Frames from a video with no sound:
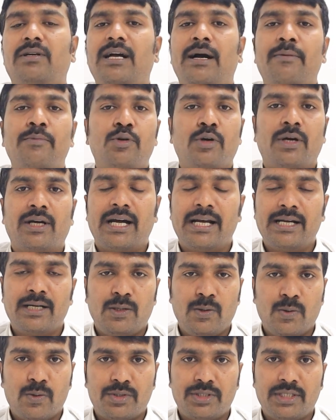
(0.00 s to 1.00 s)
come to a
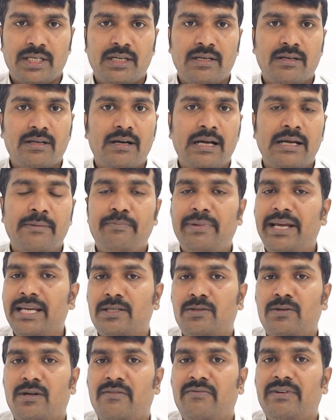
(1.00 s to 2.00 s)
conclusion and
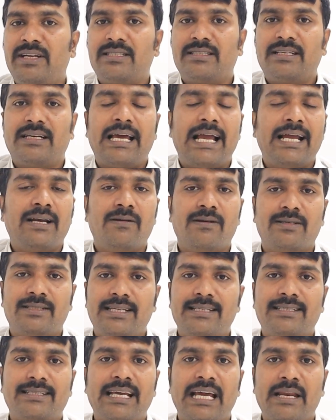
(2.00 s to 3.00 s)
based on which the
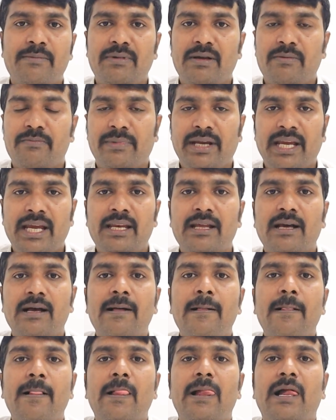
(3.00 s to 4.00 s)
diagnosis can be made
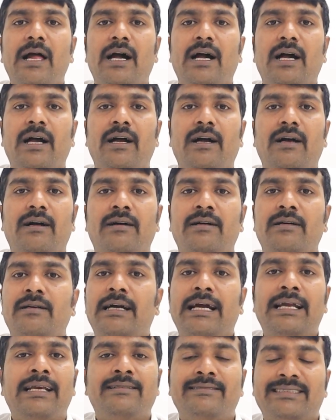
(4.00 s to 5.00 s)

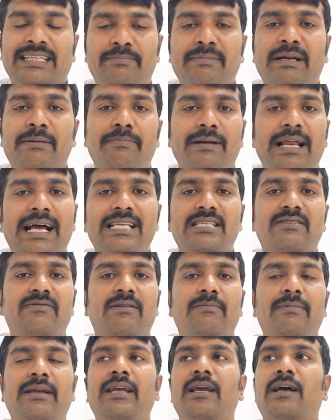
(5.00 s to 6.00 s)
and treatment plans
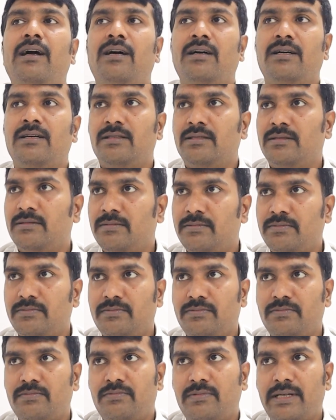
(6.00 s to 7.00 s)
will be
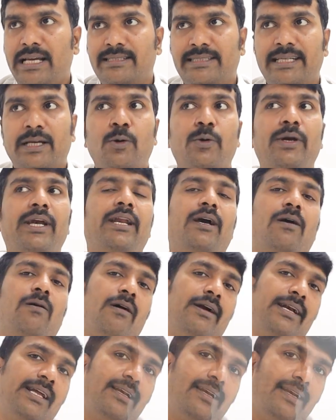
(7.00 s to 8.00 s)
executed
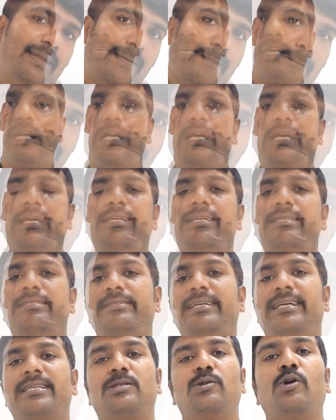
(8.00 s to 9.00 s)
accordingly. This
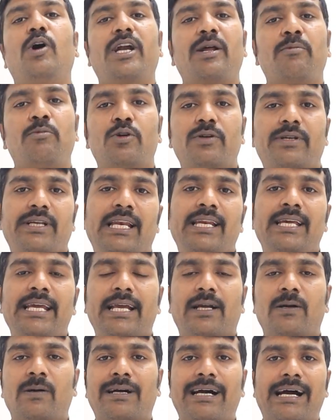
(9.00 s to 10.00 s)
is just not about
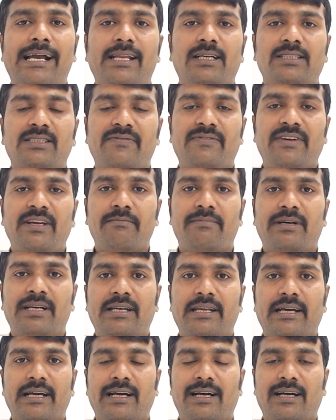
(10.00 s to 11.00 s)
tele-echocardiography,
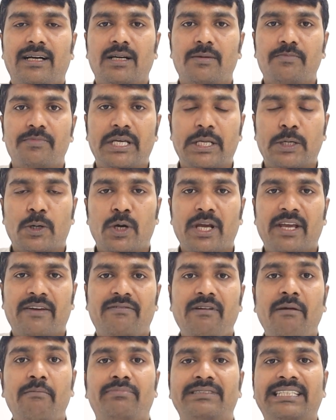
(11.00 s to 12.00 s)
but
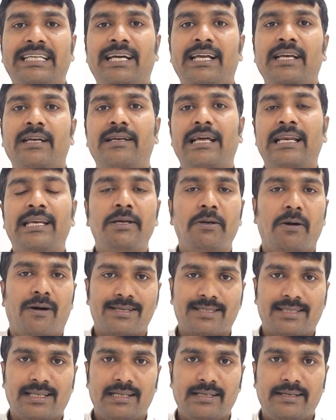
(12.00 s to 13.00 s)
if we bring in
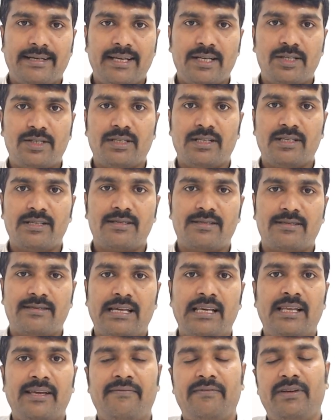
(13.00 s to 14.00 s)
tele-auscultations,
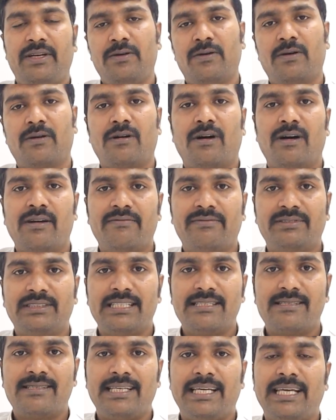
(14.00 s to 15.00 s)
tele-video
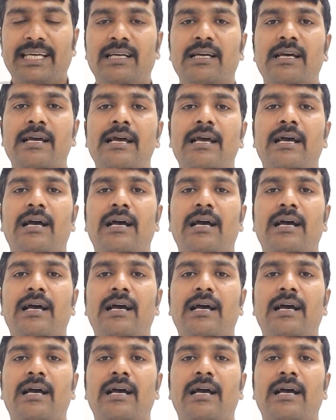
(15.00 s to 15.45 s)
conferencing,